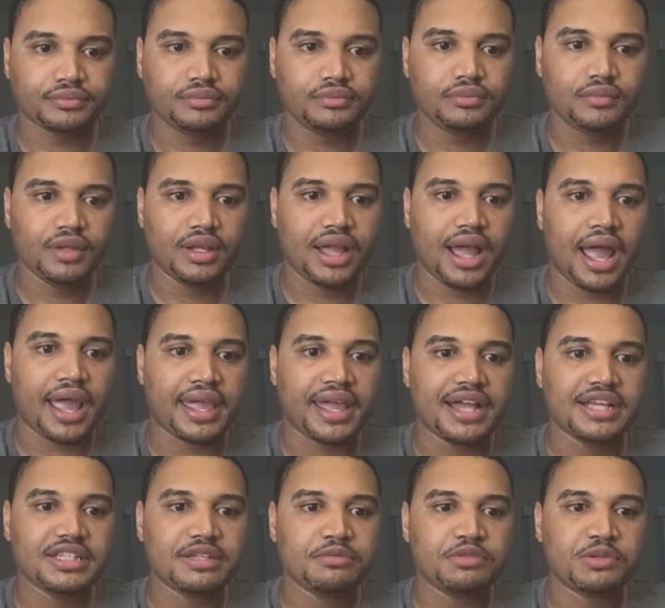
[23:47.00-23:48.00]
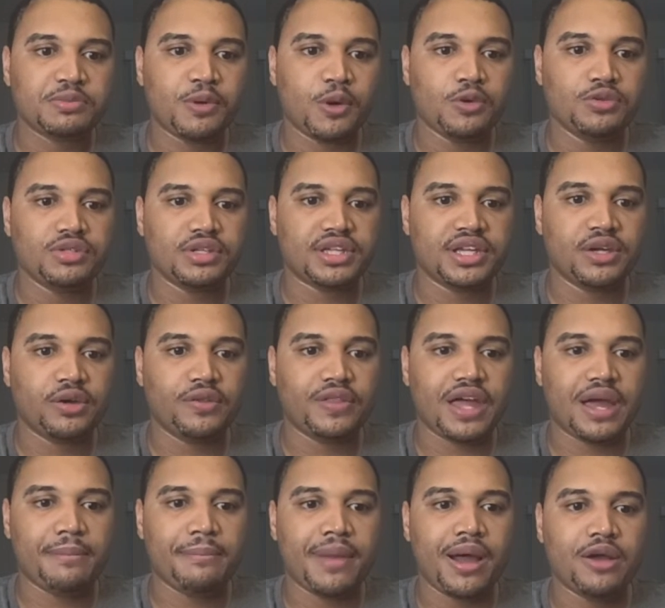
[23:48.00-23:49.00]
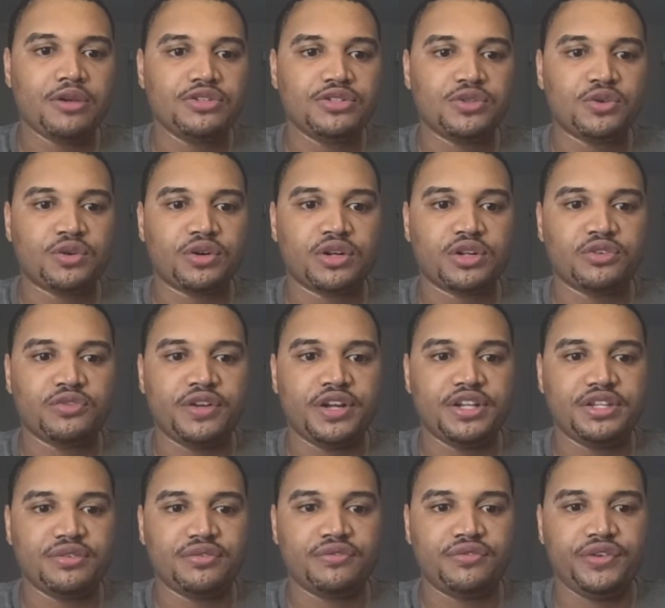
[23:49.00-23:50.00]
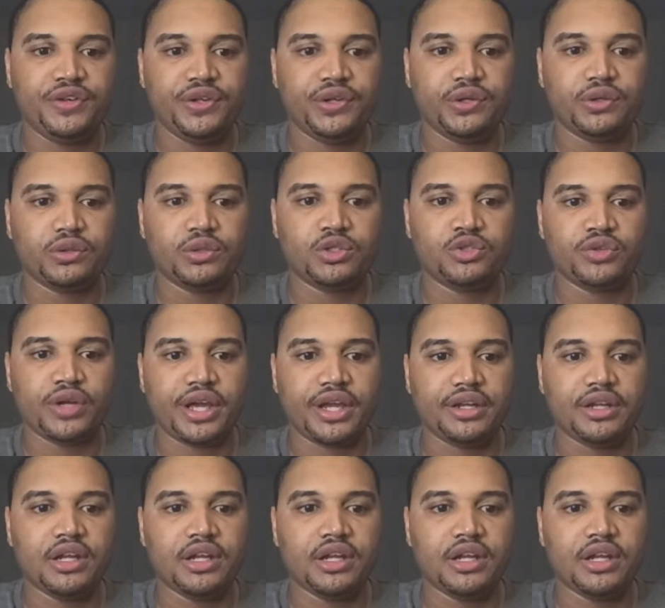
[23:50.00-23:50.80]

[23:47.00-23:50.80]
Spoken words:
I guess I'm supposed to kill that mouse in order to reach the field. Great.